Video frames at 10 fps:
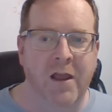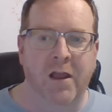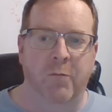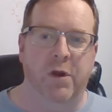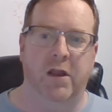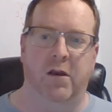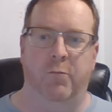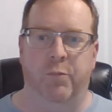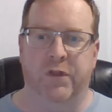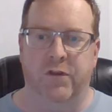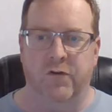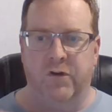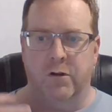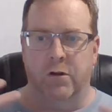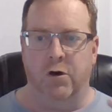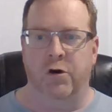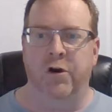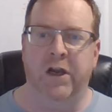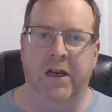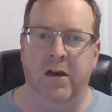But but there's a
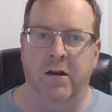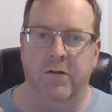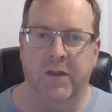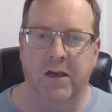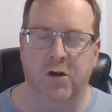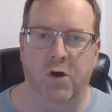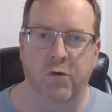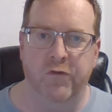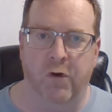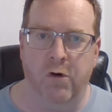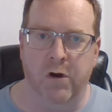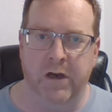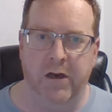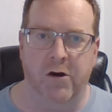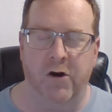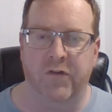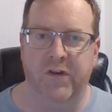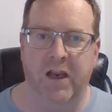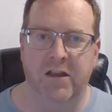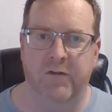learning that goes on in our
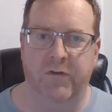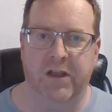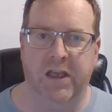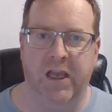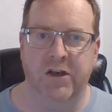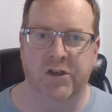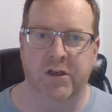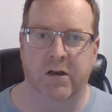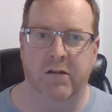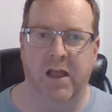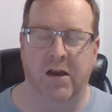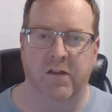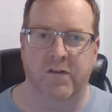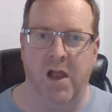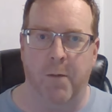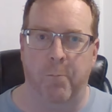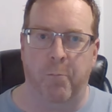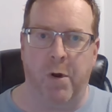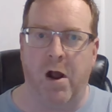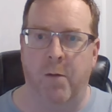sanctification that it's not
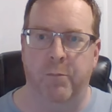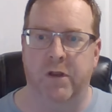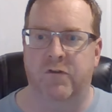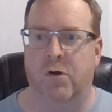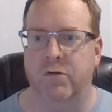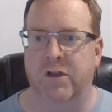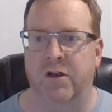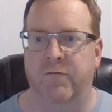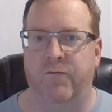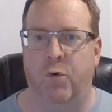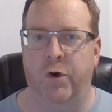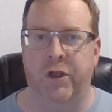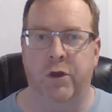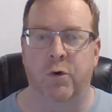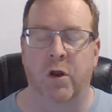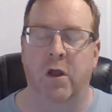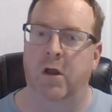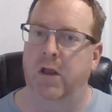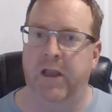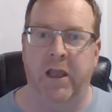pop, it's all done for you,
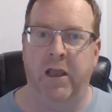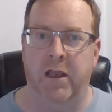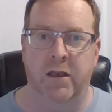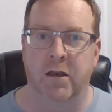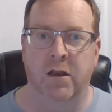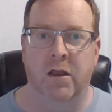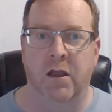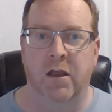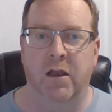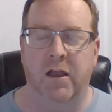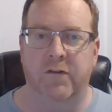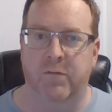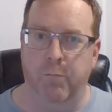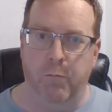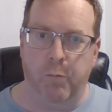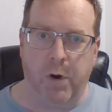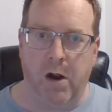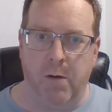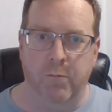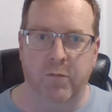yay. It's
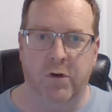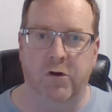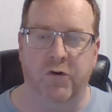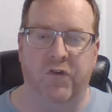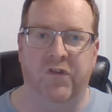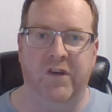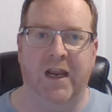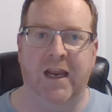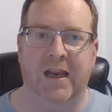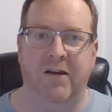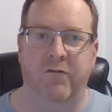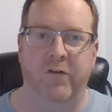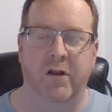pop, you're saved,